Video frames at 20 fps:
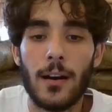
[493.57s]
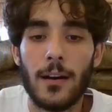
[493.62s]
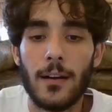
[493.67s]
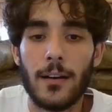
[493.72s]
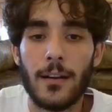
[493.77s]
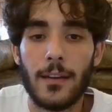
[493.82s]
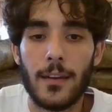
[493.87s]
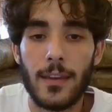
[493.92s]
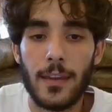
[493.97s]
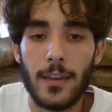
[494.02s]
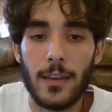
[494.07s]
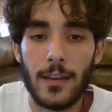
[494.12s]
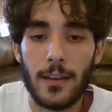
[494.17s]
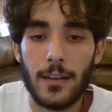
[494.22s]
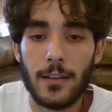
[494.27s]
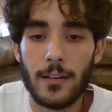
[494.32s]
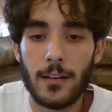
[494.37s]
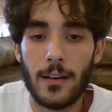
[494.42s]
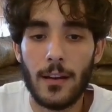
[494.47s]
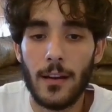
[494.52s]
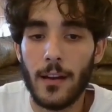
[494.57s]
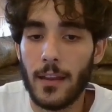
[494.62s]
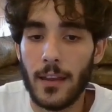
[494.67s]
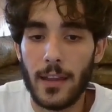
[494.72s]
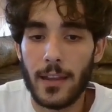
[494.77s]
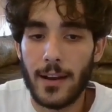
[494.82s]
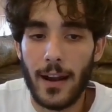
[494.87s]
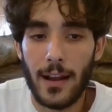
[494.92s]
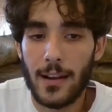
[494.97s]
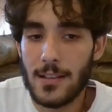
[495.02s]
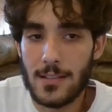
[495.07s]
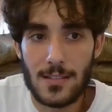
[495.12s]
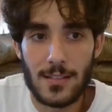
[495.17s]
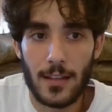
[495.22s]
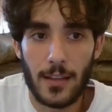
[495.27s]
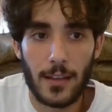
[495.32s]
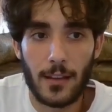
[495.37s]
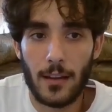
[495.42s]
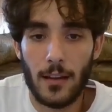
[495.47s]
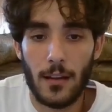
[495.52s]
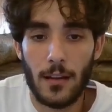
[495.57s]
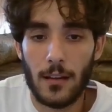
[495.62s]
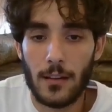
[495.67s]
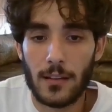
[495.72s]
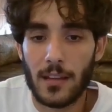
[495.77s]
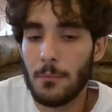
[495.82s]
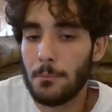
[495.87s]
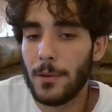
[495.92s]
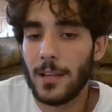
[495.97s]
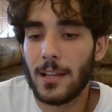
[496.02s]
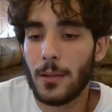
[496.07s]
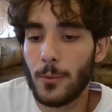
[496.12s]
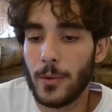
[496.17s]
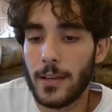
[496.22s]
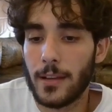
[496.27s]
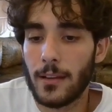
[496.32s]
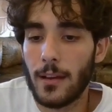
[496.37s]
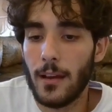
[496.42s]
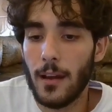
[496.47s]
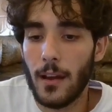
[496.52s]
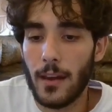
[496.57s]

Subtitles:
here Ali's like completely winning.